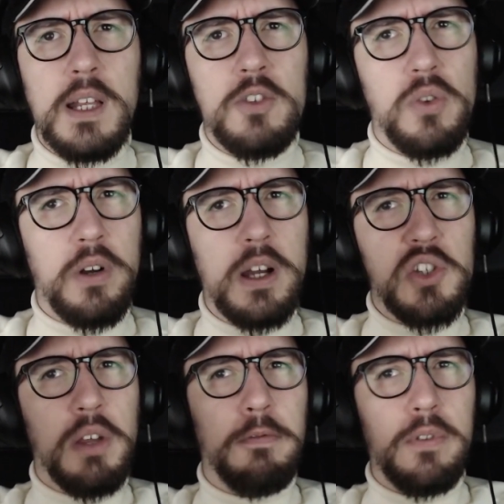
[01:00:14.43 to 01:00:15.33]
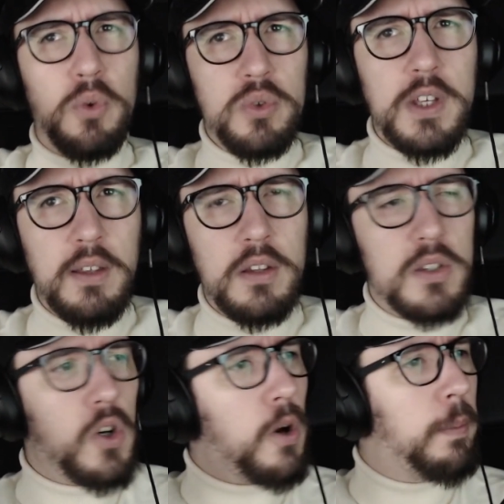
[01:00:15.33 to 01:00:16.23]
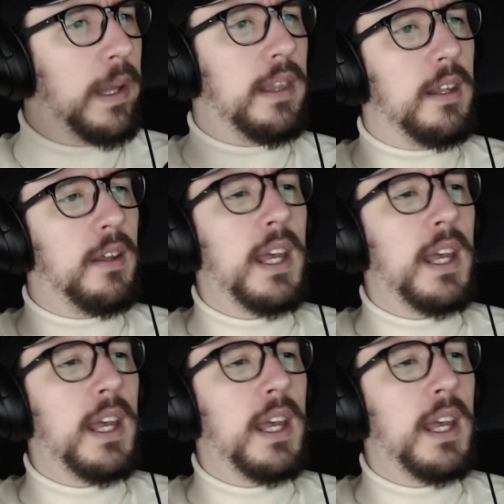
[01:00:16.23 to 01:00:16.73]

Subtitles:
so they're actually floating on the top, and the